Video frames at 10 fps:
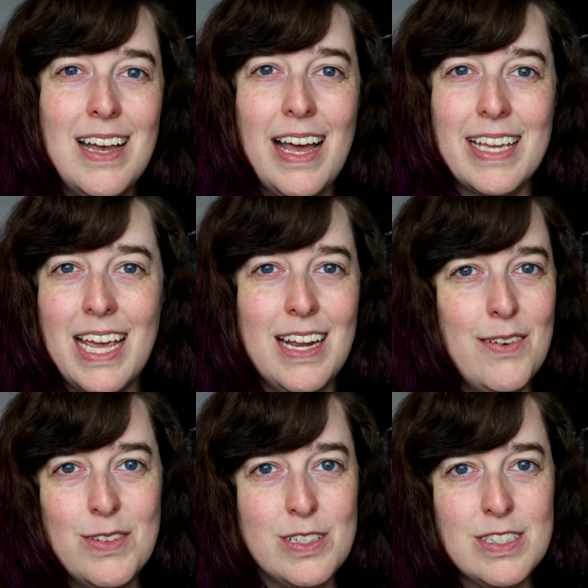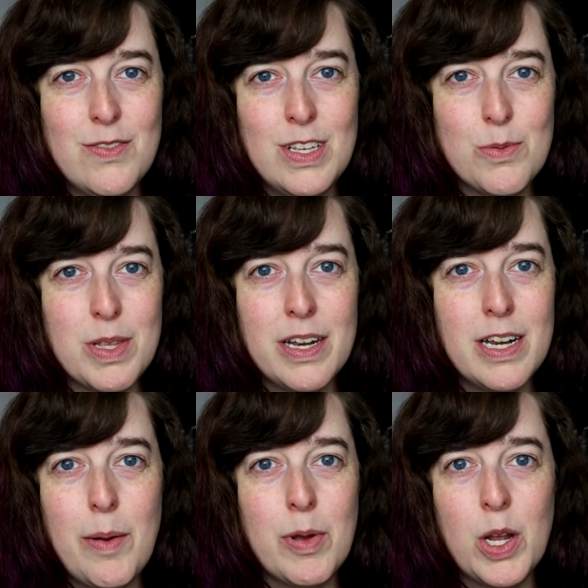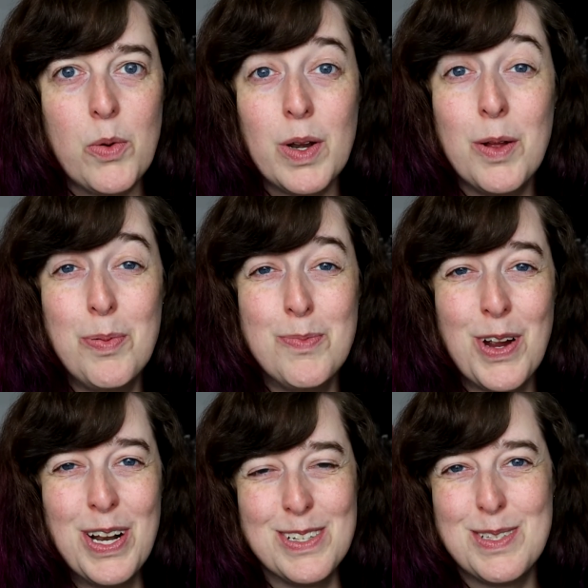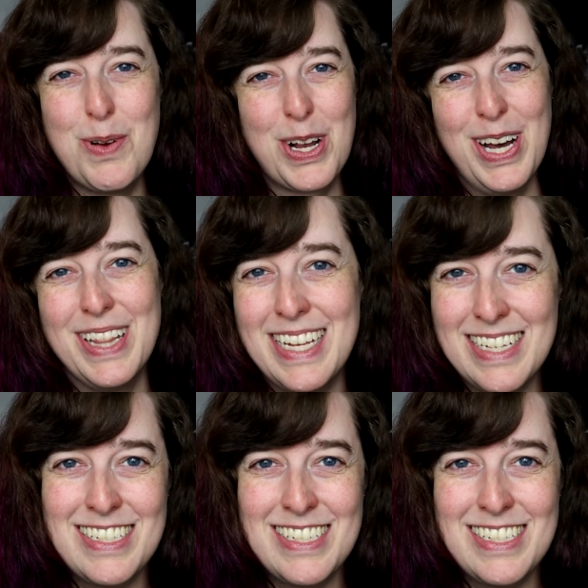I can't have a list of these without an Abigail Reynolds book on these.